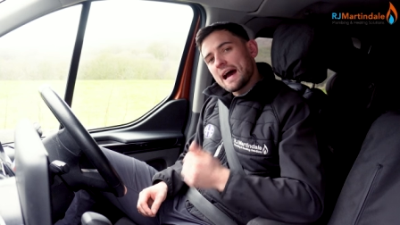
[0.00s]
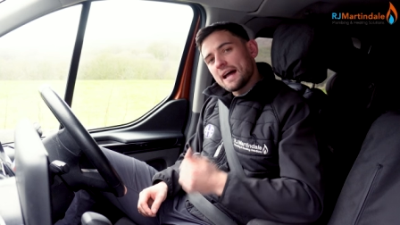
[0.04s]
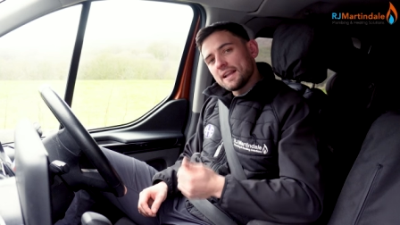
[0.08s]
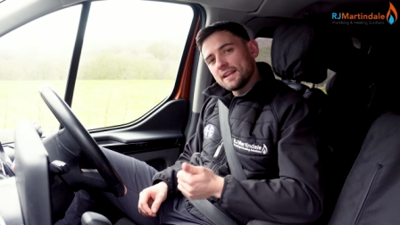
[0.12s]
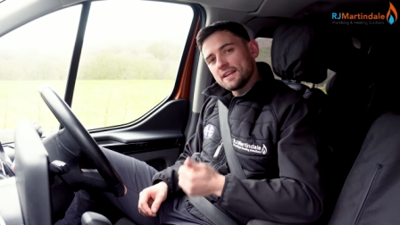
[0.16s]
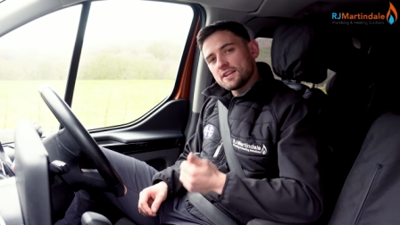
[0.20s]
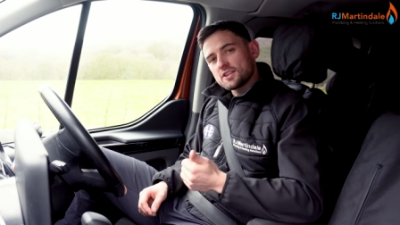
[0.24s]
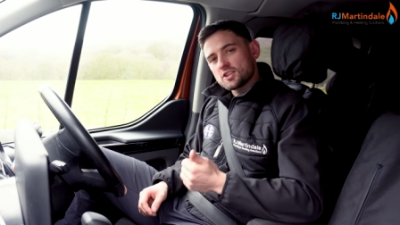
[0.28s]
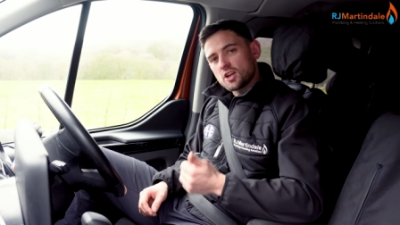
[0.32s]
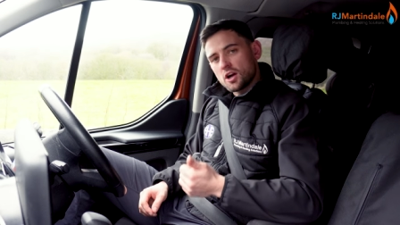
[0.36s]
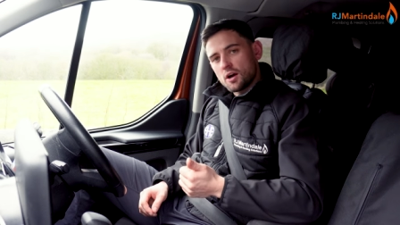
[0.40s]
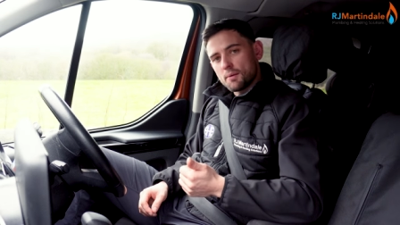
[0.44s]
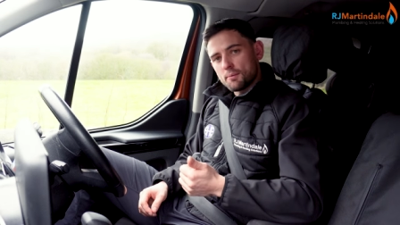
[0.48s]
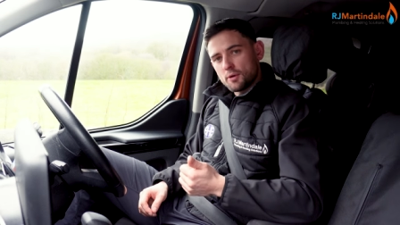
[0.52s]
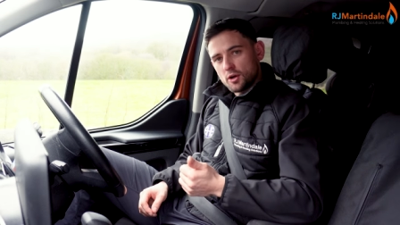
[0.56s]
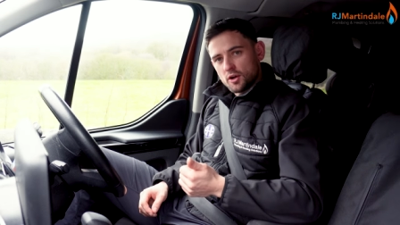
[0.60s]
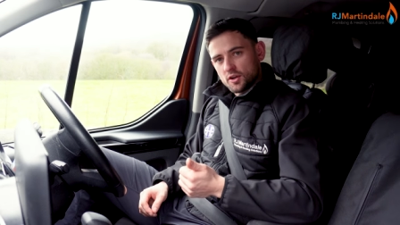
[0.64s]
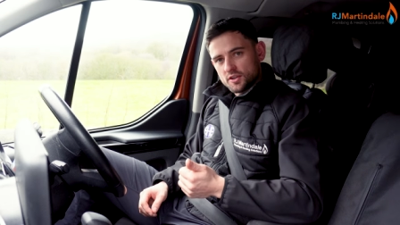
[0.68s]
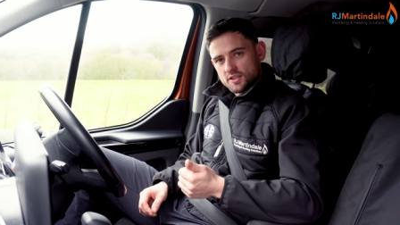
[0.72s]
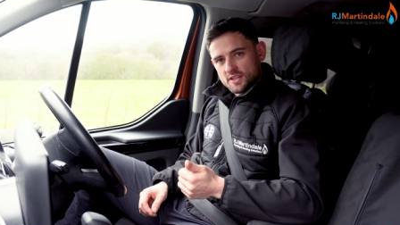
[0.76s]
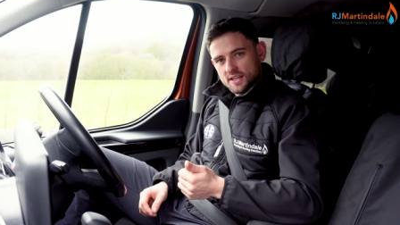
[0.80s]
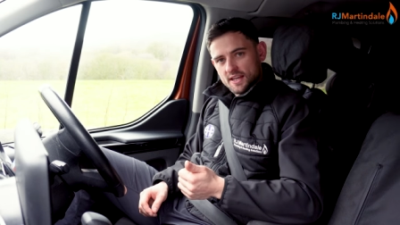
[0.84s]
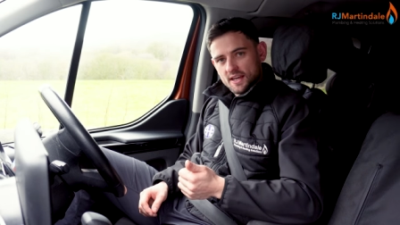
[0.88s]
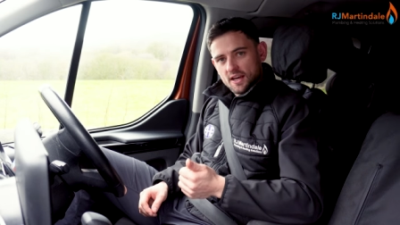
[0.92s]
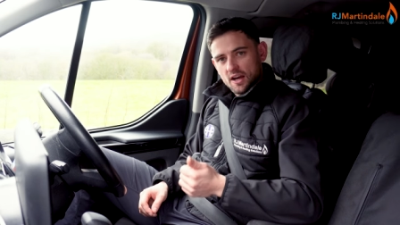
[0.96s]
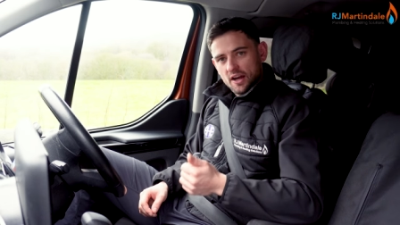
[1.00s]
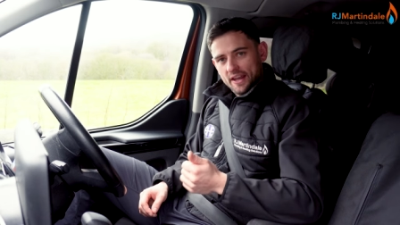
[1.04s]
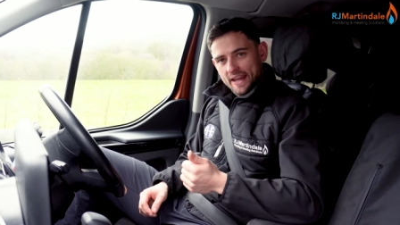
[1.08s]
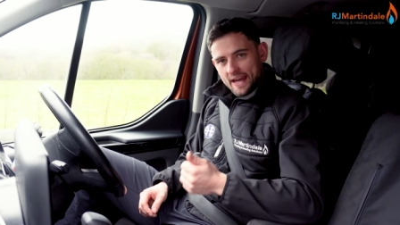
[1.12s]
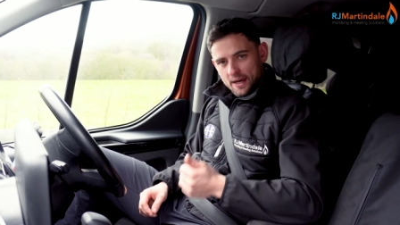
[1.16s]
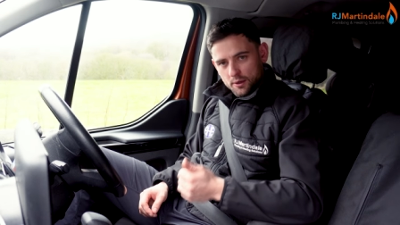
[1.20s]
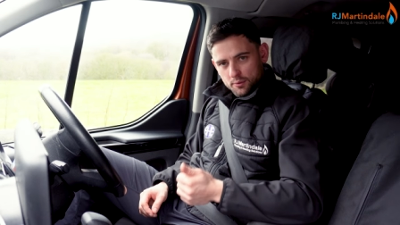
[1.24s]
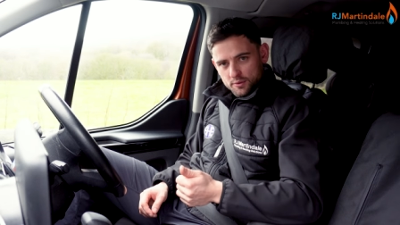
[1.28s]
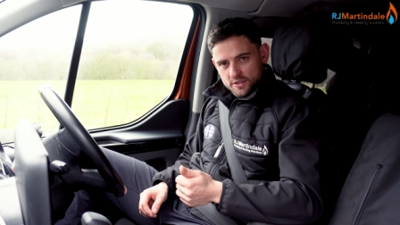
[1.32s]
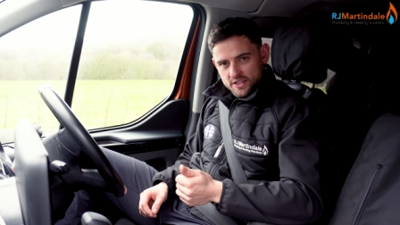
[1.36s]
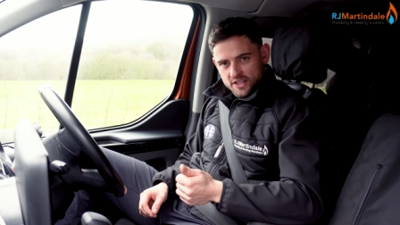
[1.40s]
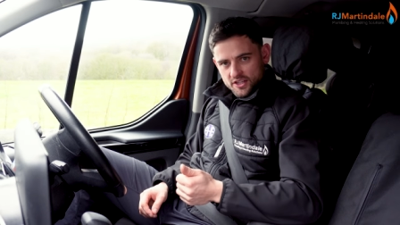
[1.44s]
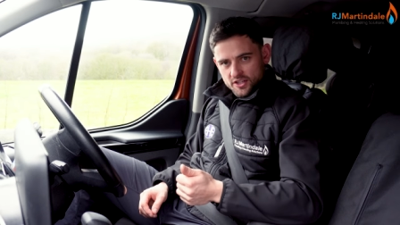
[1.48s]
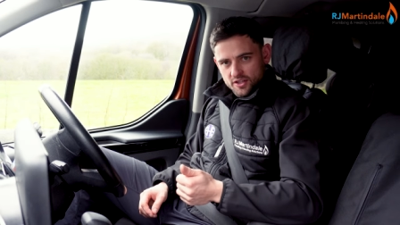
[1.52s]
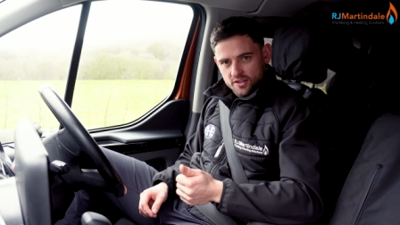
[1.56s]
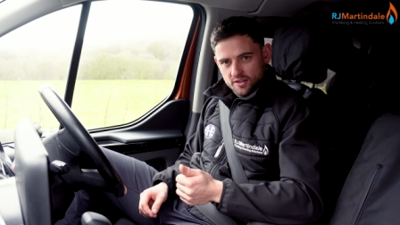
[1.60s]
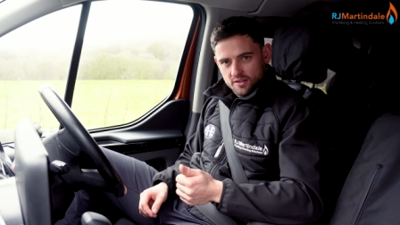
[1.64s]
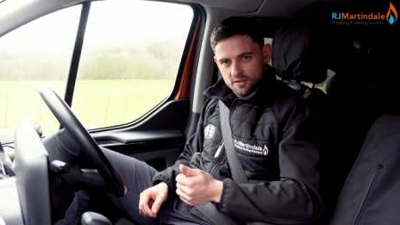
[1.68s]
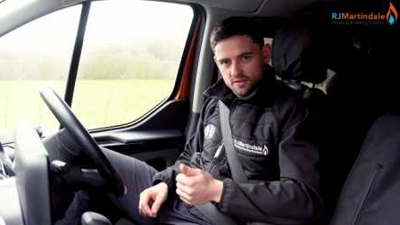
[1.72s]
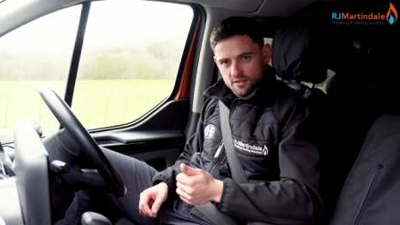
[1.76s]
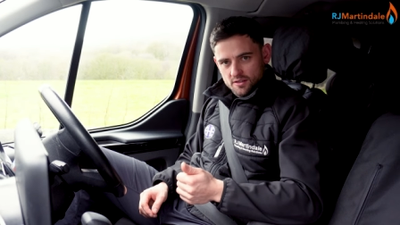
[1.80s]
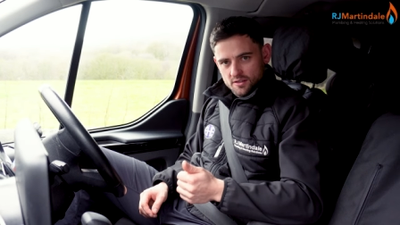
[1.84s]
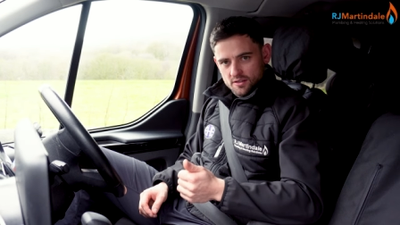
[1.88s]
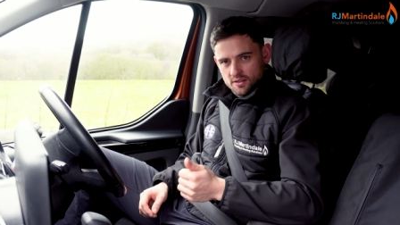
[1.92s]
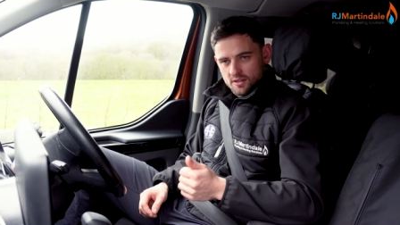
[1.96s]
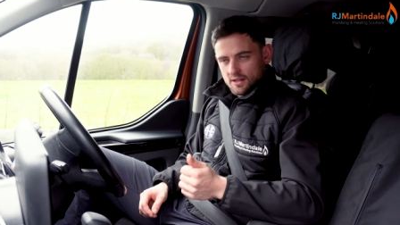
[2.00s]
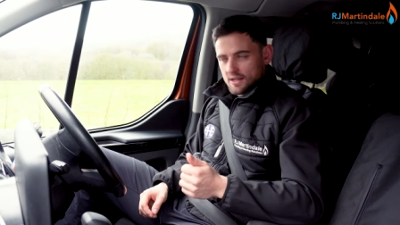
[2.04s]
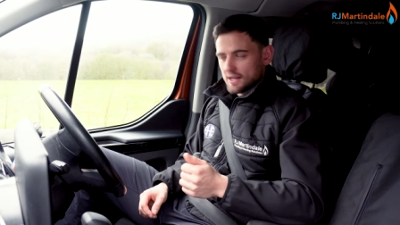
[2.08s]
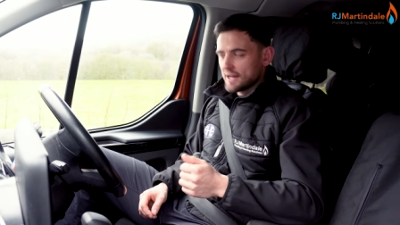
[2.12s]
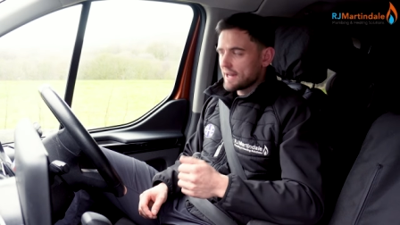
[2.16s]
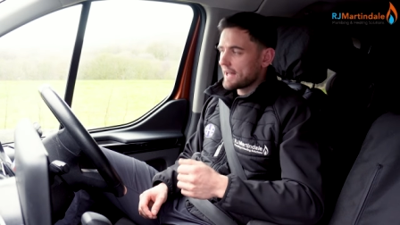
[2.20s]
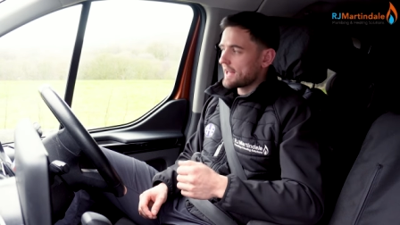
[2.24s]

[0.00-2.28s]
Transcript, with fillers: Alex Hormozzi on acquisitions,